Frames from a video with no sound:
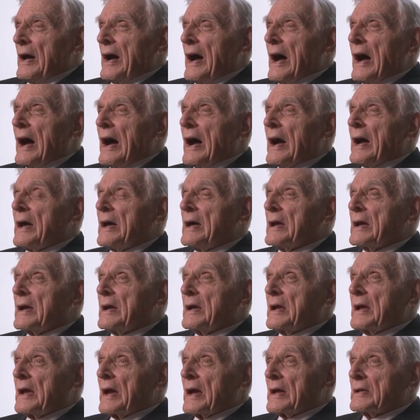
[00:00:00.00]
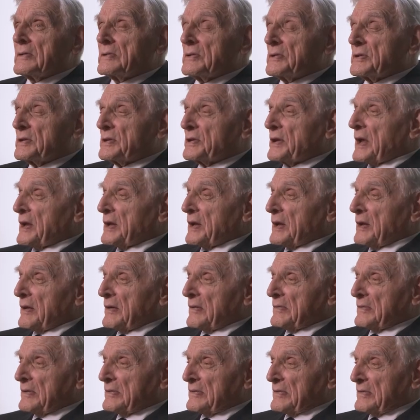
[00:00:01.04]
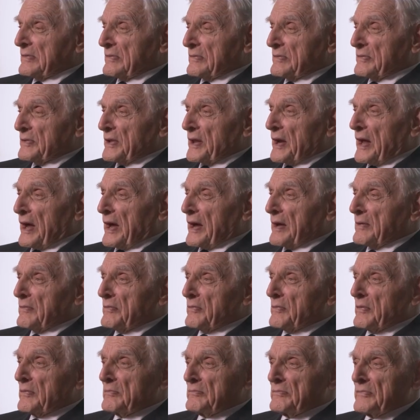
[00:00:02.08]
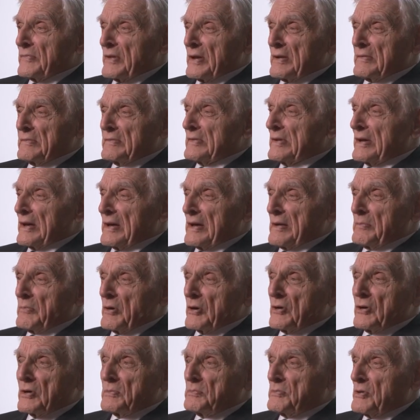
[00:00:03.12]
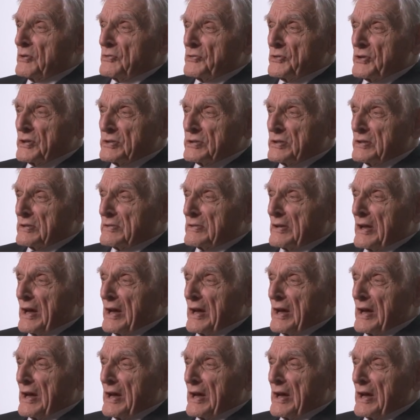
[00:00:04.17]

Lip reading: I can't say that I'm a good musician.